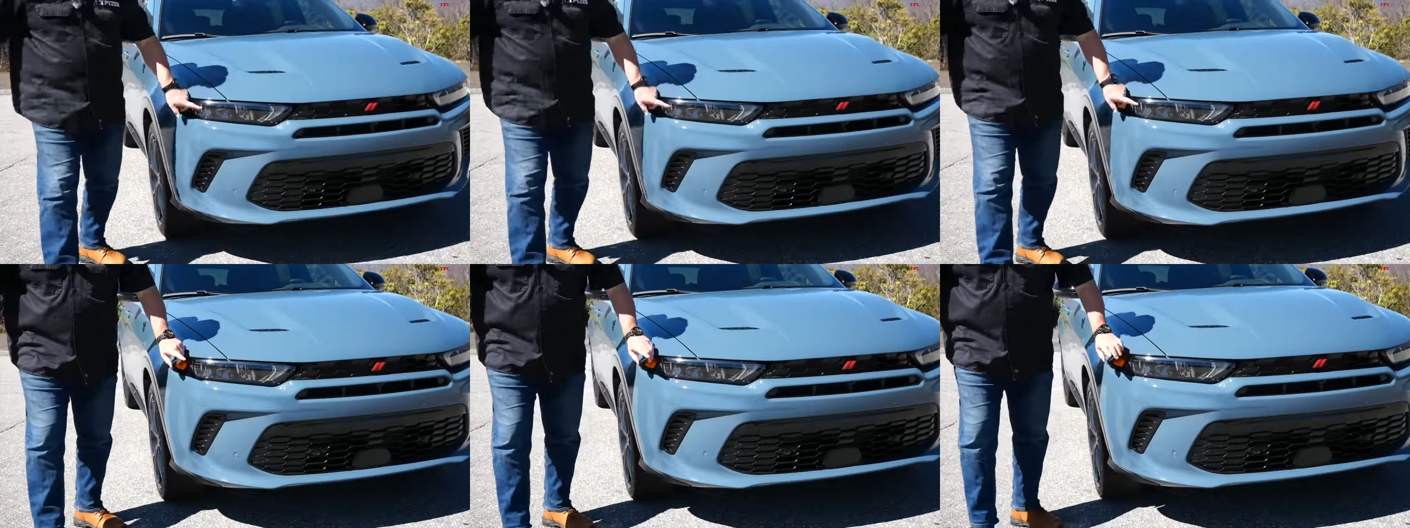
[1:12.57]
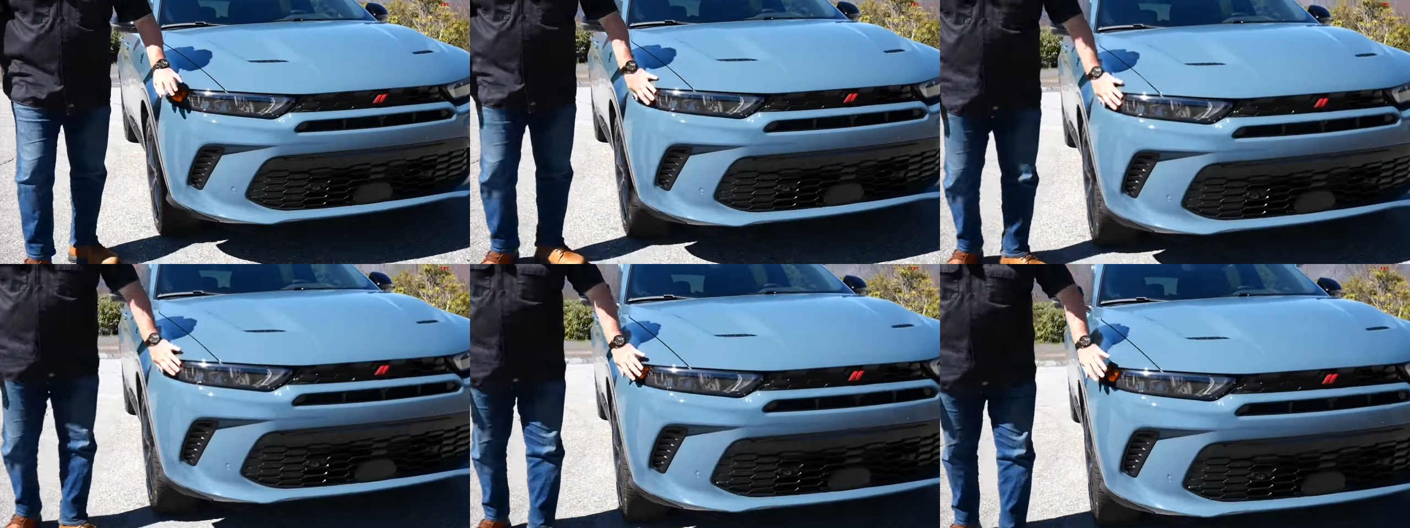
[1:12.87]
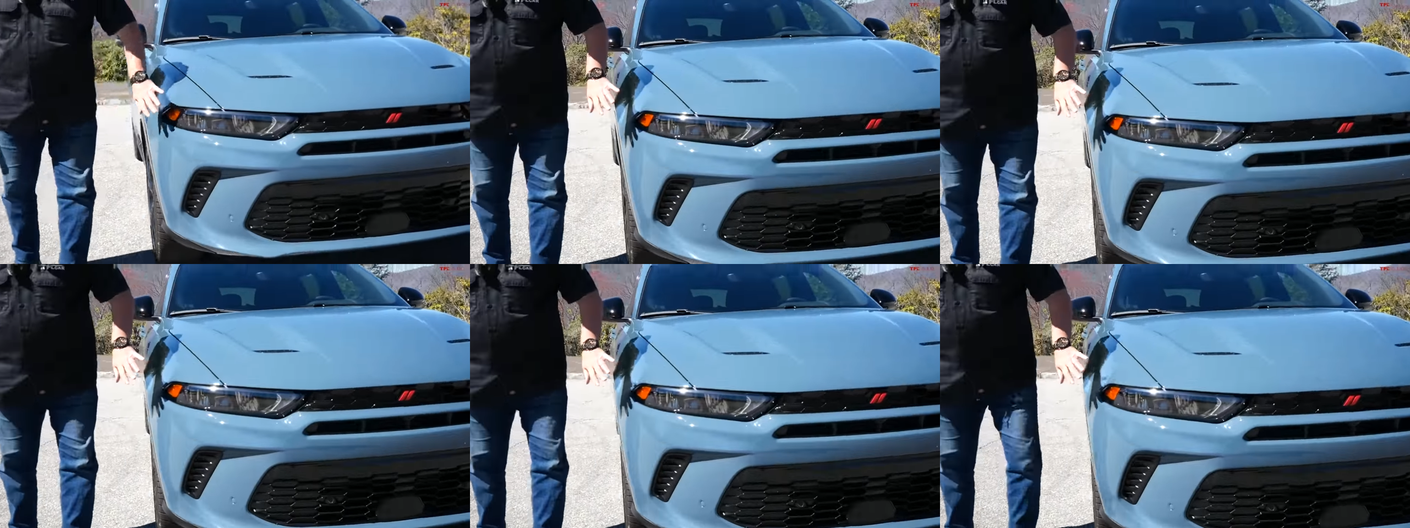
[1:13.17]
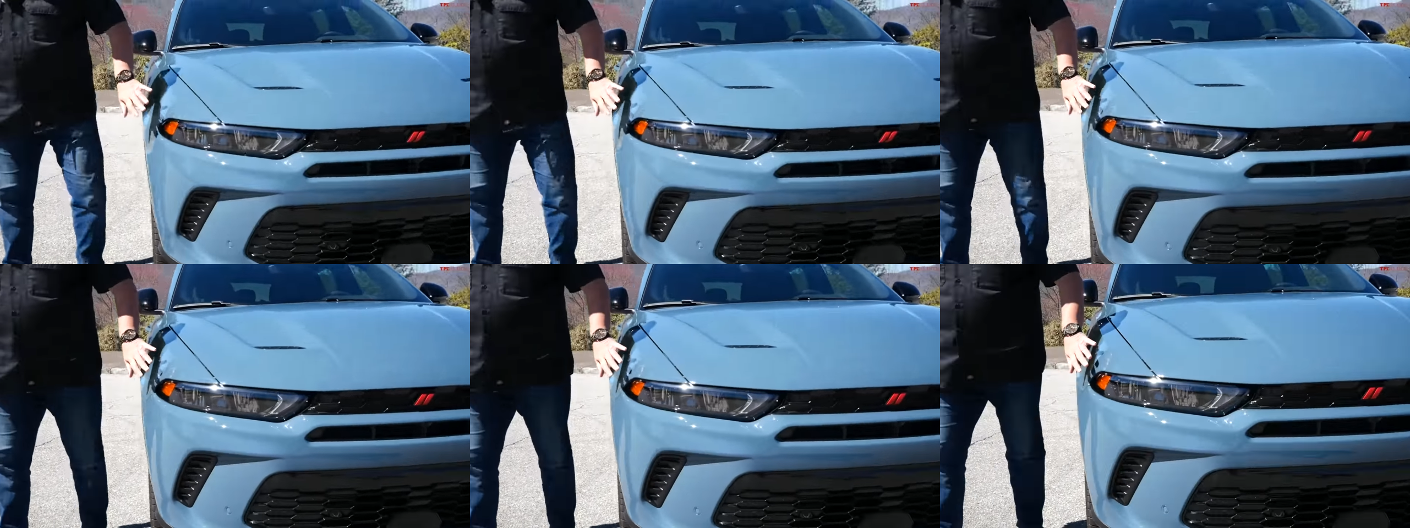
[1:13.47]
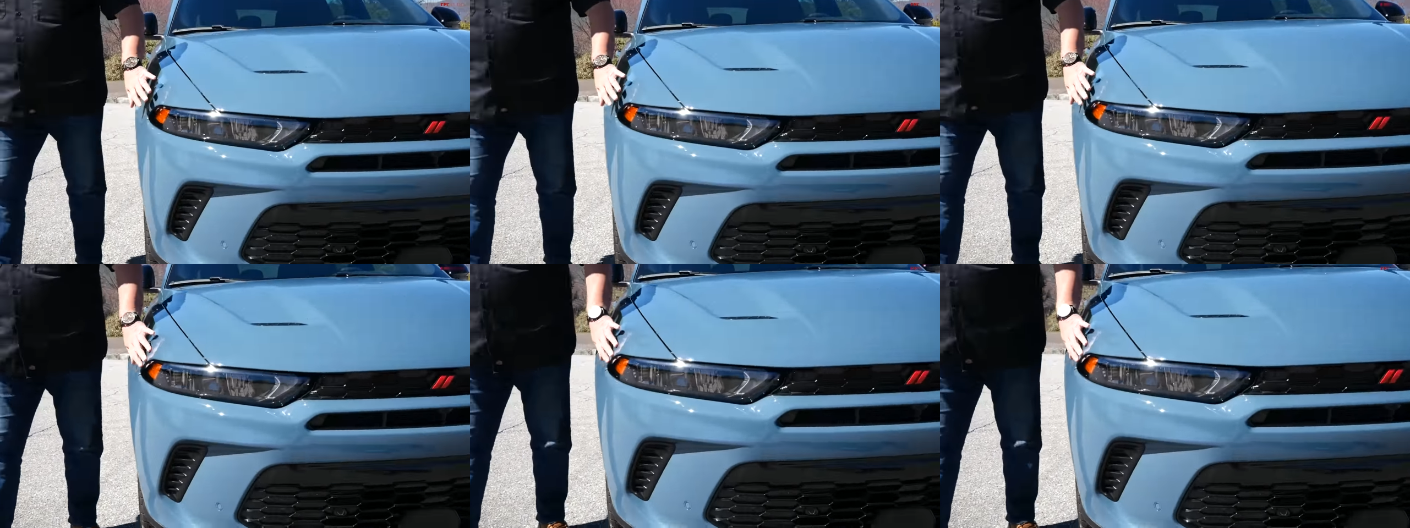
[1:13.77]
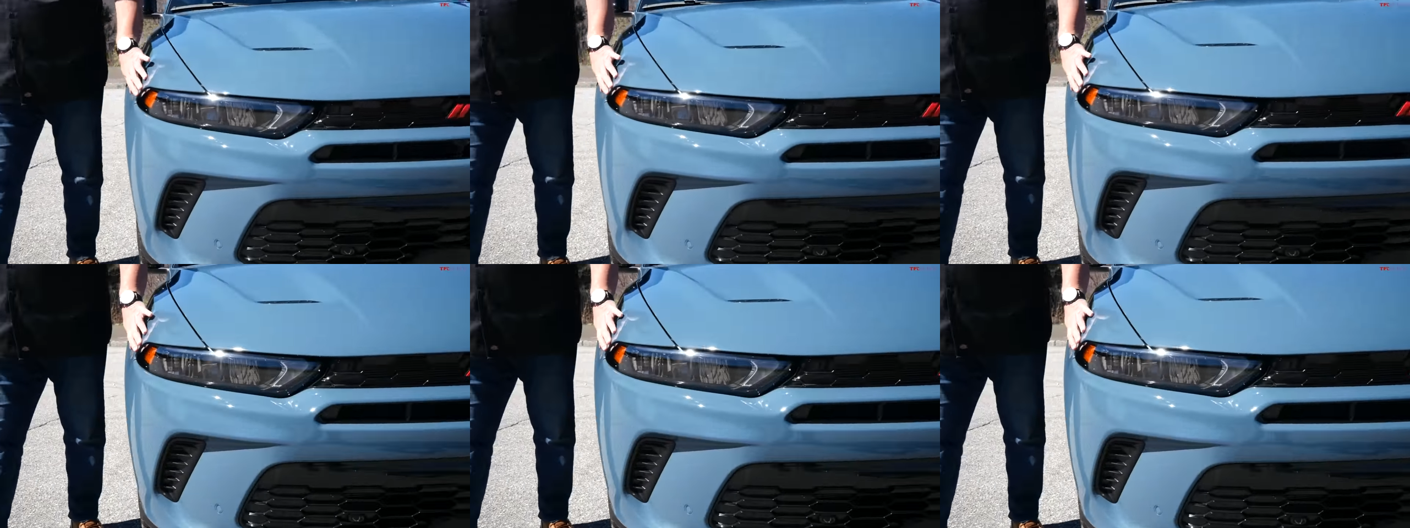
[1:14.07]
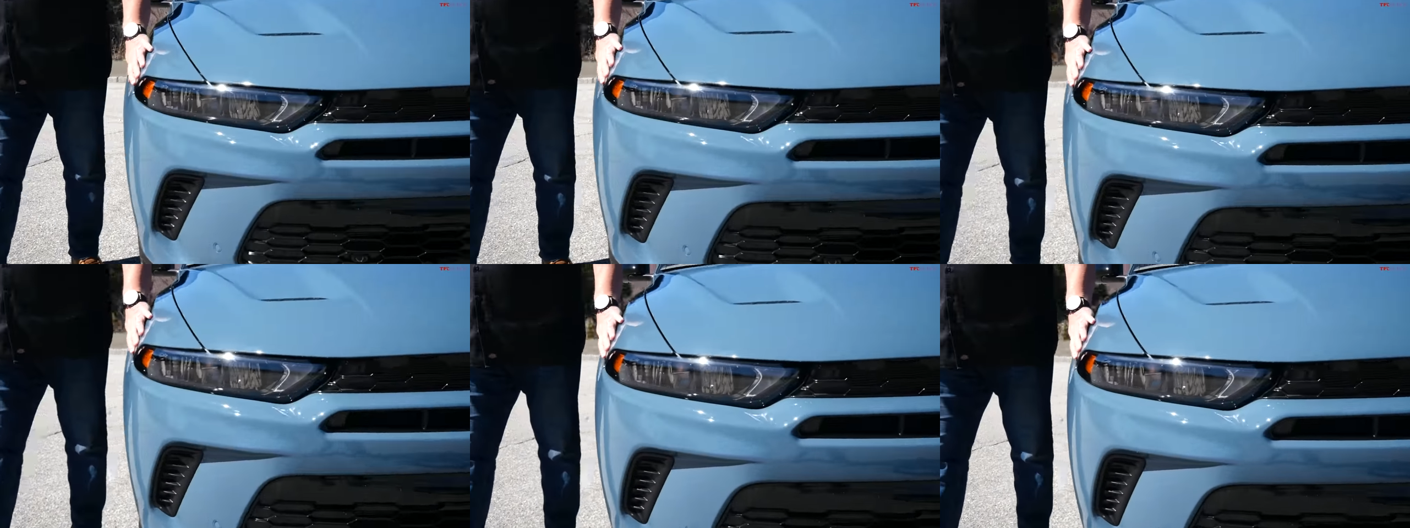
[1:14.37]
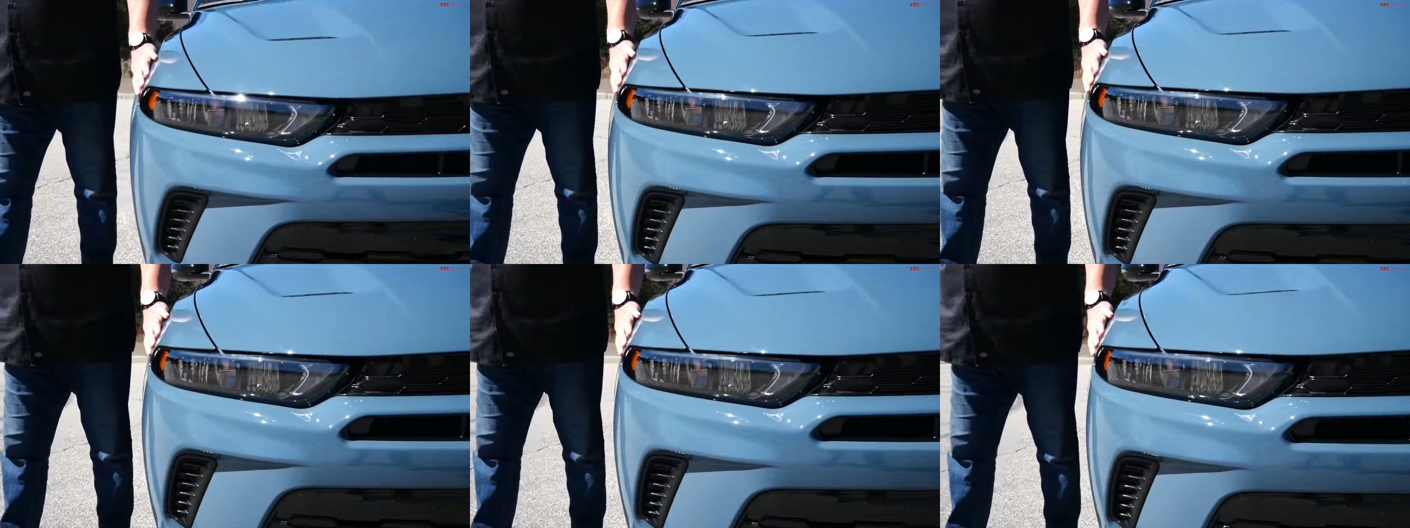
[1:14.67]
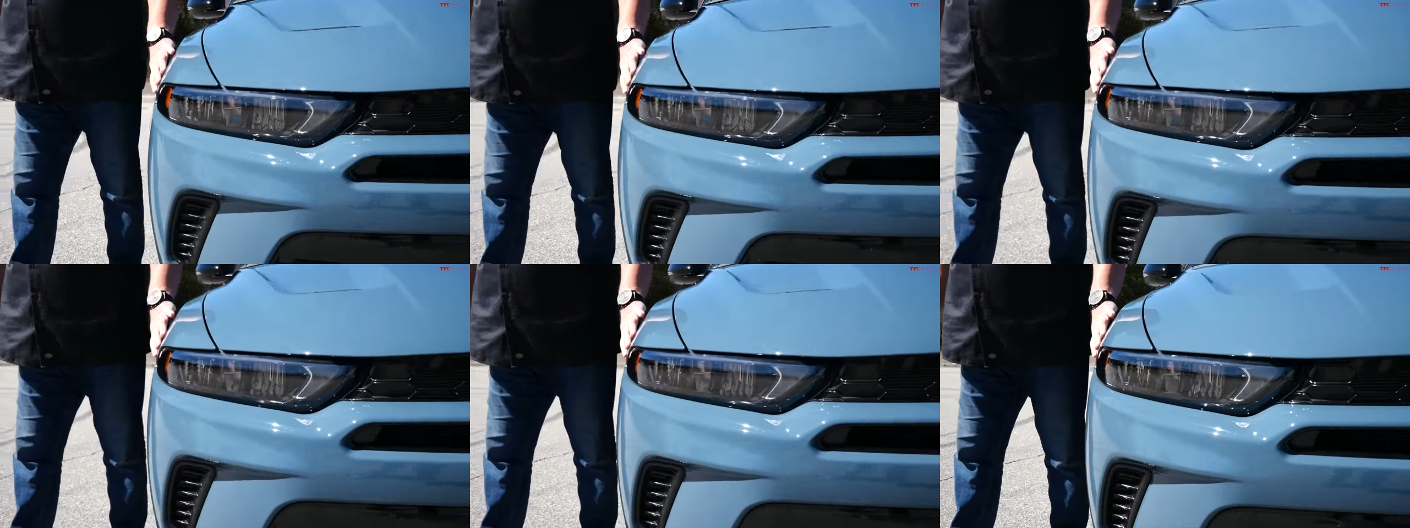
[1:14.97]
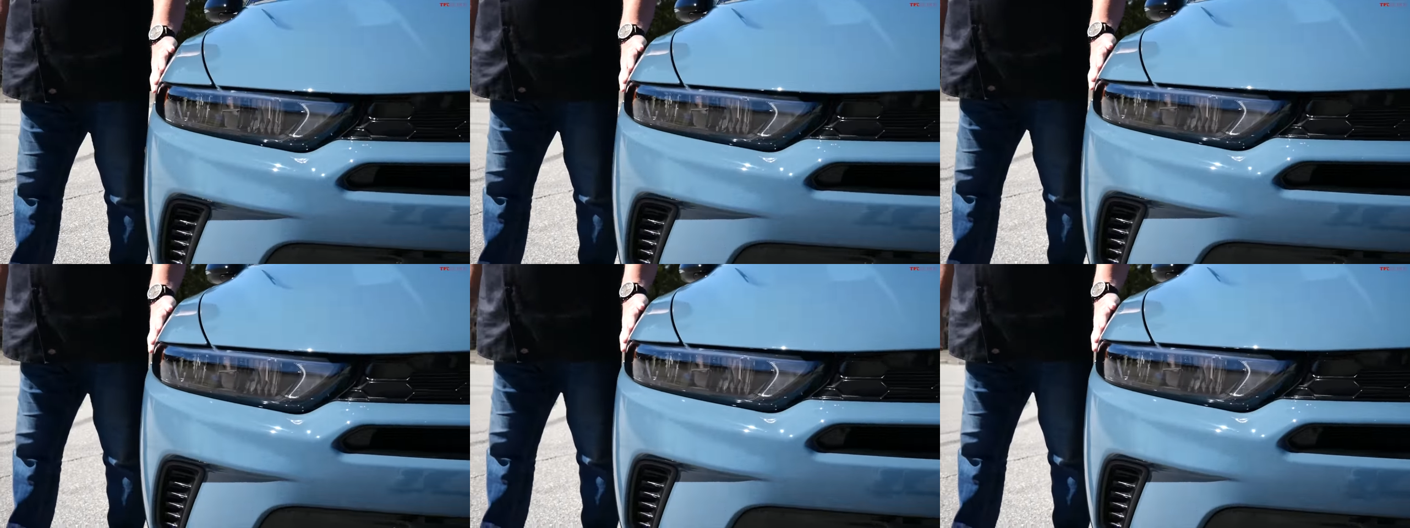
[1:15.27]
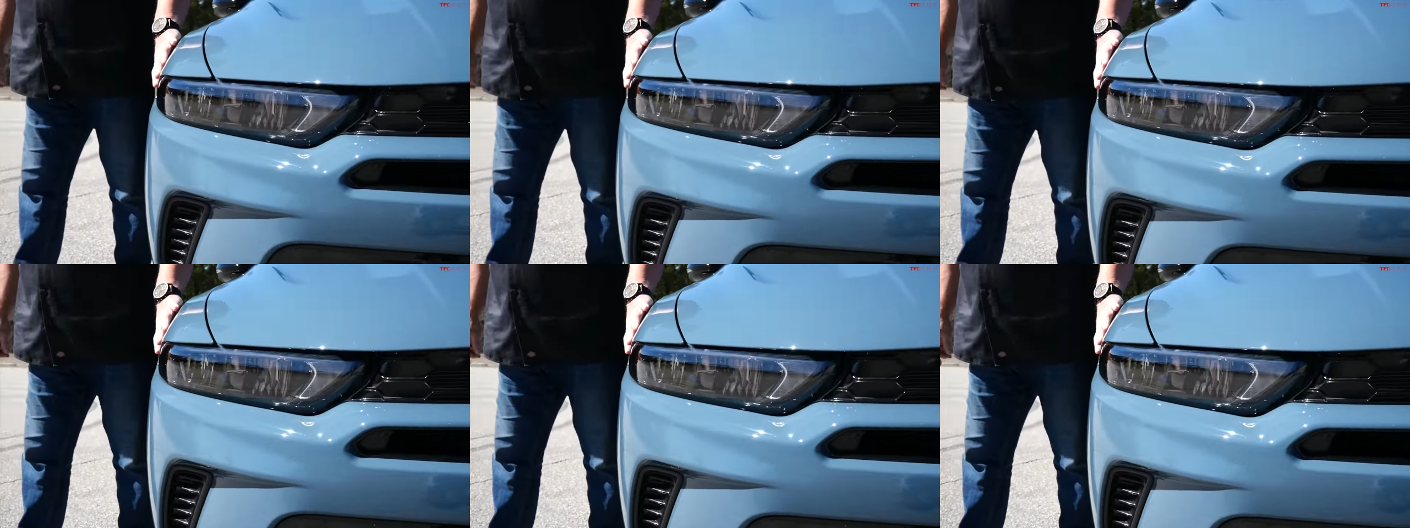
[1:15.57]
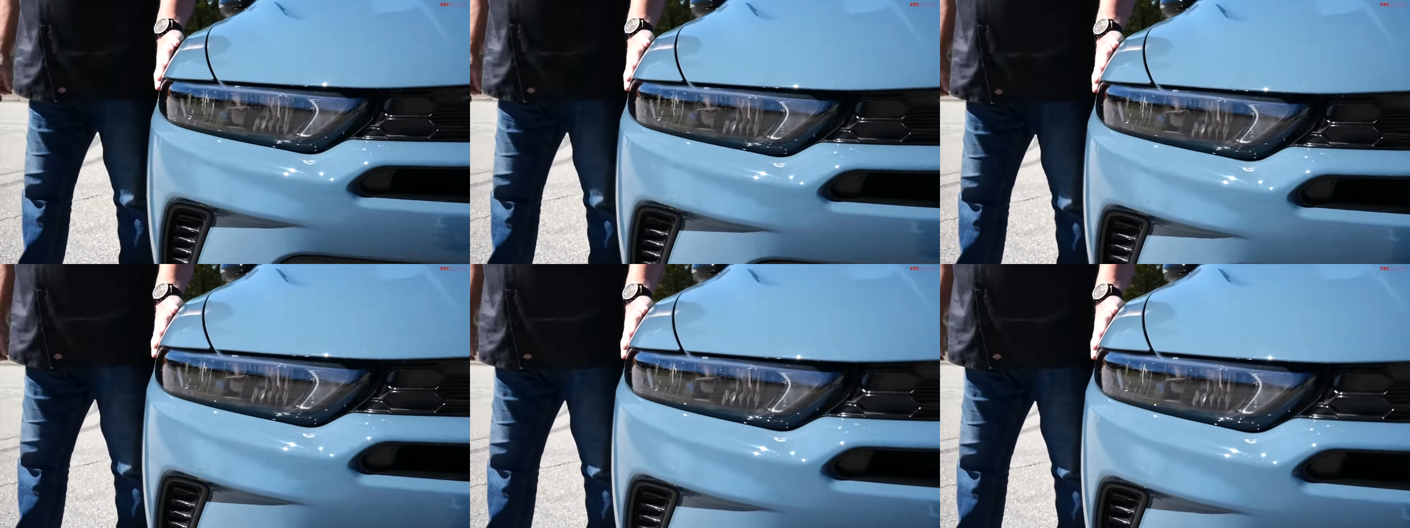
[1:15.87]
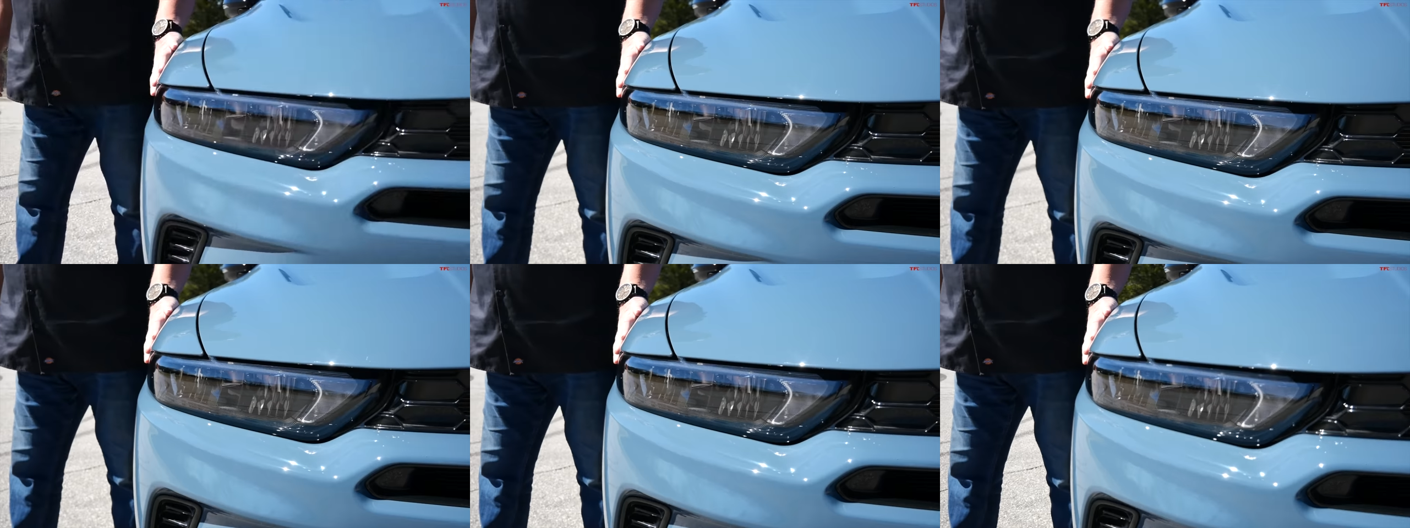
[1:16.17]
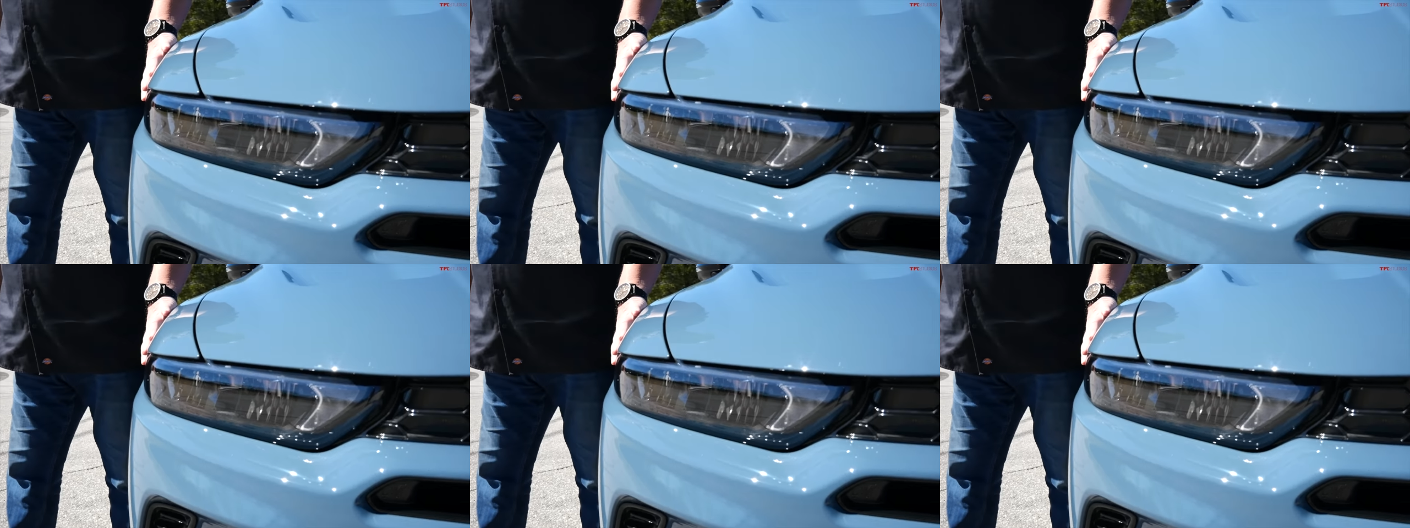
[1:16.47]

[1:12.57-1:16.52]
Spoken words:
No face is visible, so there are no lips to read.